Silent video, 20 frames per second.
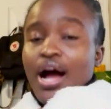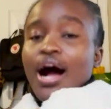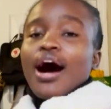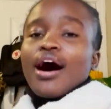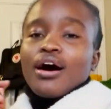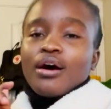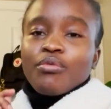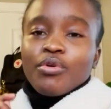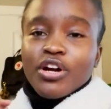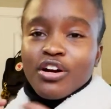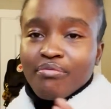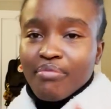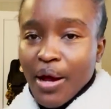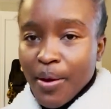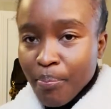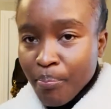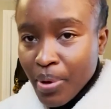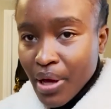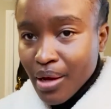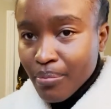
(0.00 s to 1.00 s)
One of my
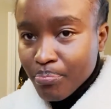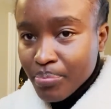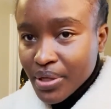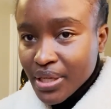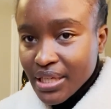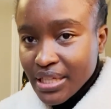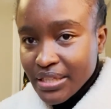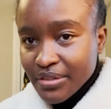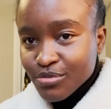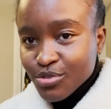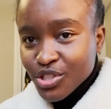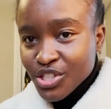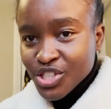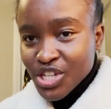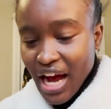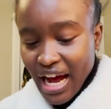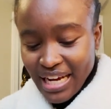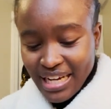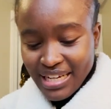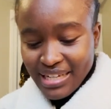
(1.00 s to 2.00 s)
pet peeves with
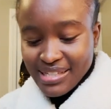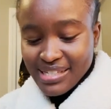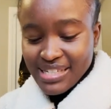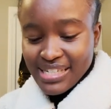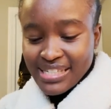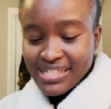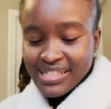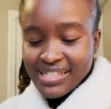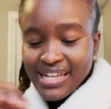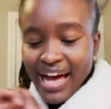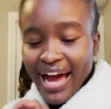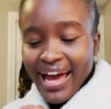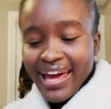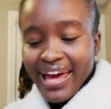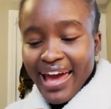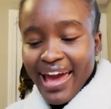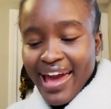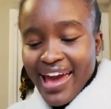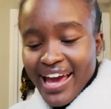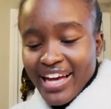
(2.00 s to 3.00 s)
jackets is I
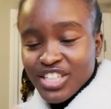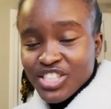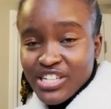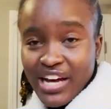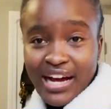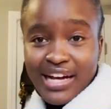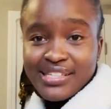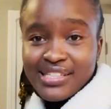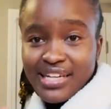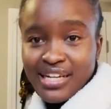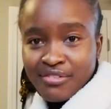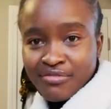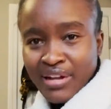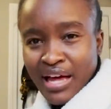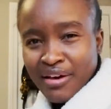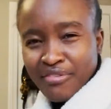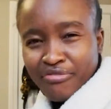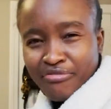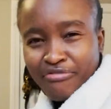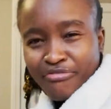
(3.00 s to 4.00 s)
hate jackets that have
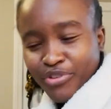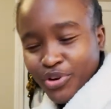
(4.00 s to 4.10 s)
like